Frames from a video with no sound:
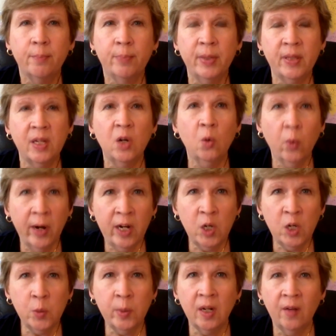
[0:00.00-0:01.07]
But the
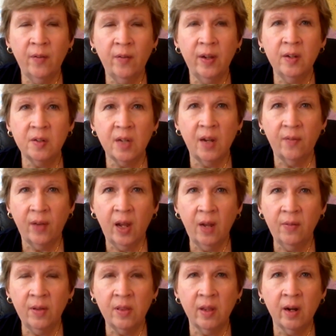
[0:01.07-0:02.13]
arrangement of his safe
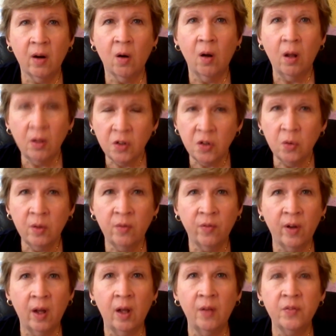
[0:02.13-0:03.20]
haven there also
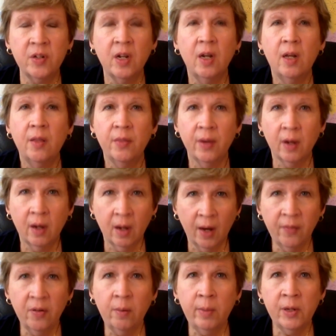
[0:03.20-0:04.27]
involved the
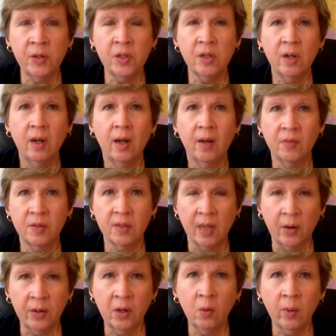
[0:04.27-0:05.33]
government of
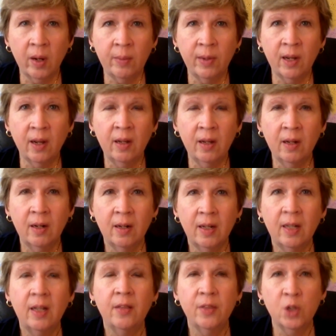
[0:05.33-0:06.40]
Saudi Arabia,
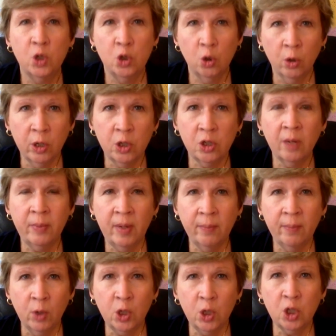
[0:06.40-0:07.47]
the George W.
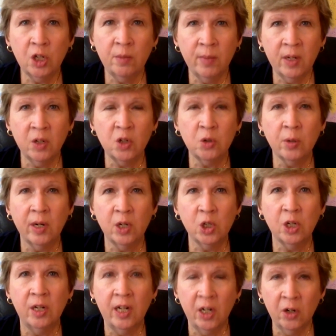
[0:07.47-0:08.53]
Bush
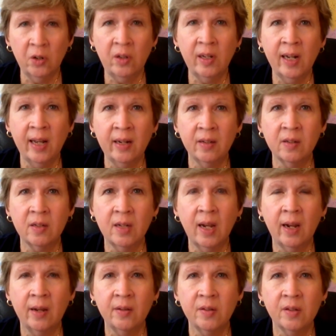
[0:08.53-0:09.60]
administration here in the United
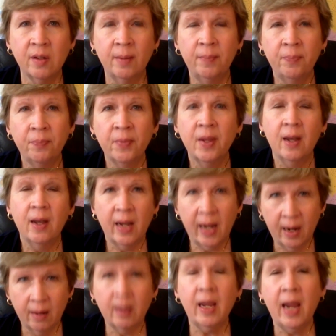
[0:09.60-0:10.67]
States,
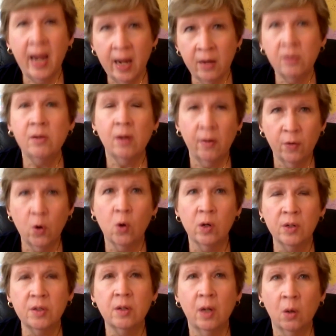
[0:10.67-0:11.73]
and, of
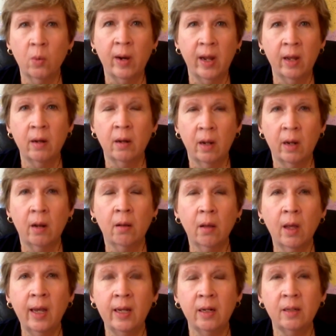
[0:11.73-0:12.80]
course, Iran and Al
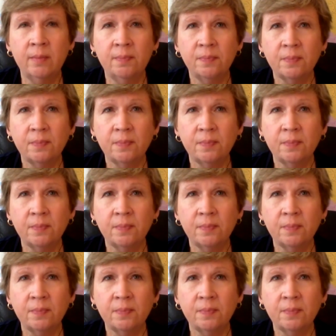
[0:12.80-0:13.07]
Qaeda.